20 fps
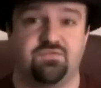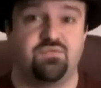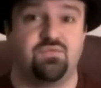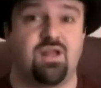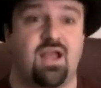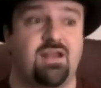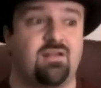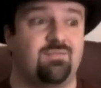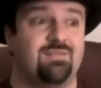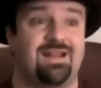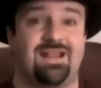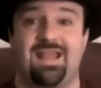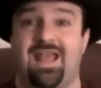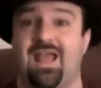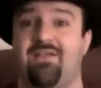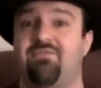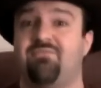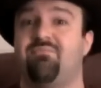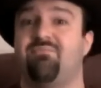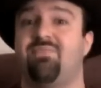food item that I
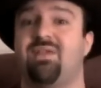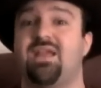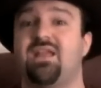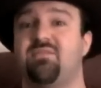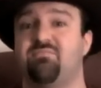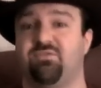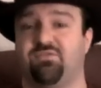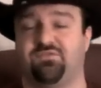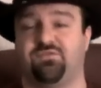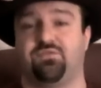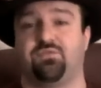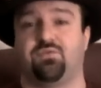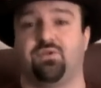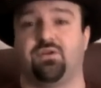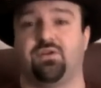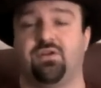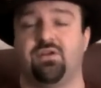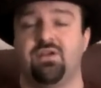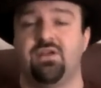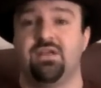haven't made
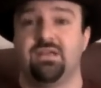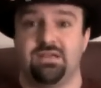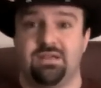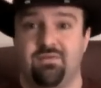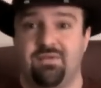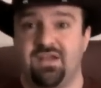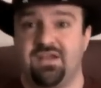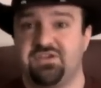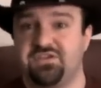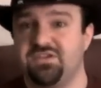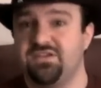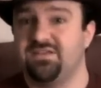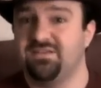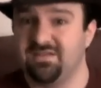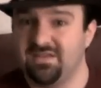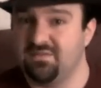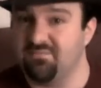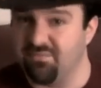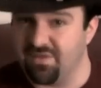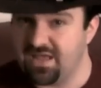before. Now, I actually
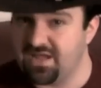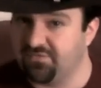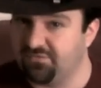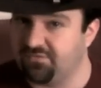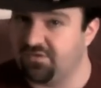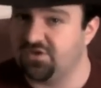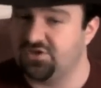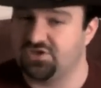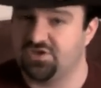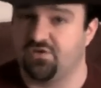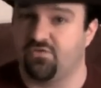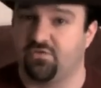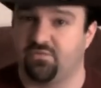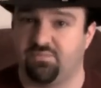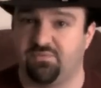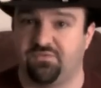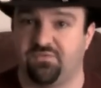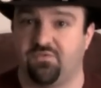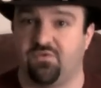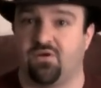did make French toast
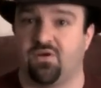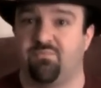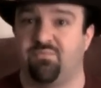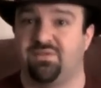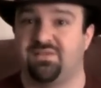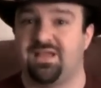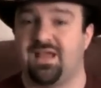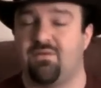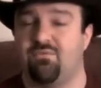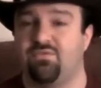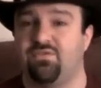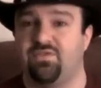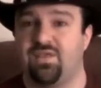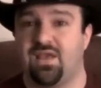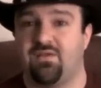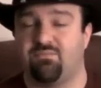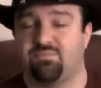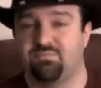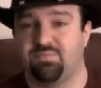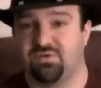before, but that was
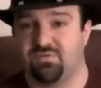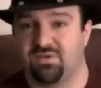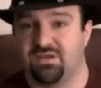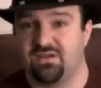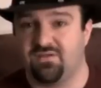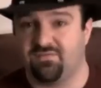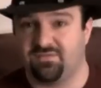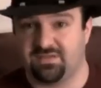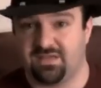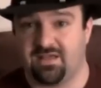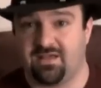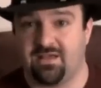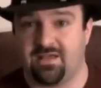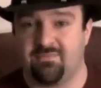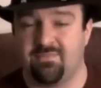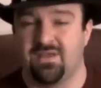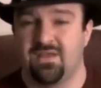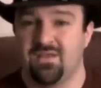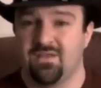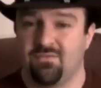that period of
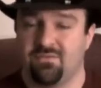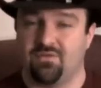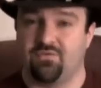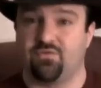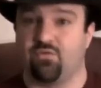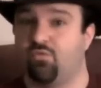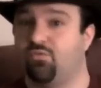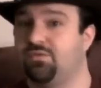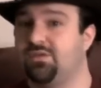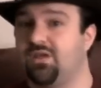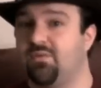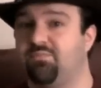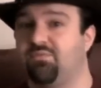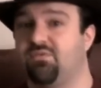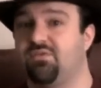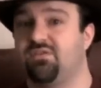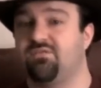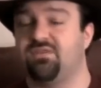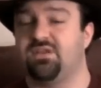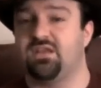time when I was only
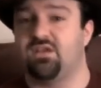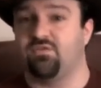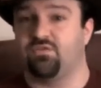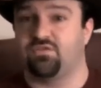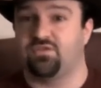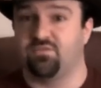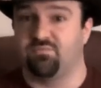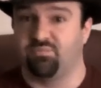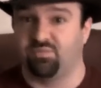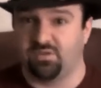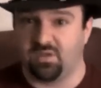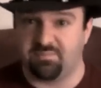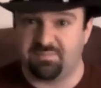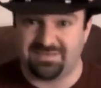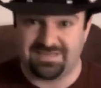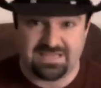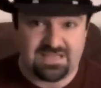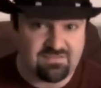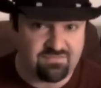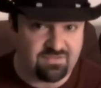uploading videos to Blip
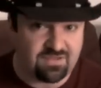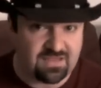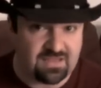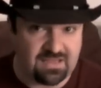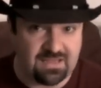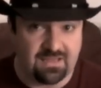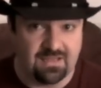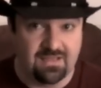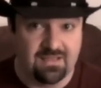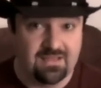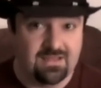TV,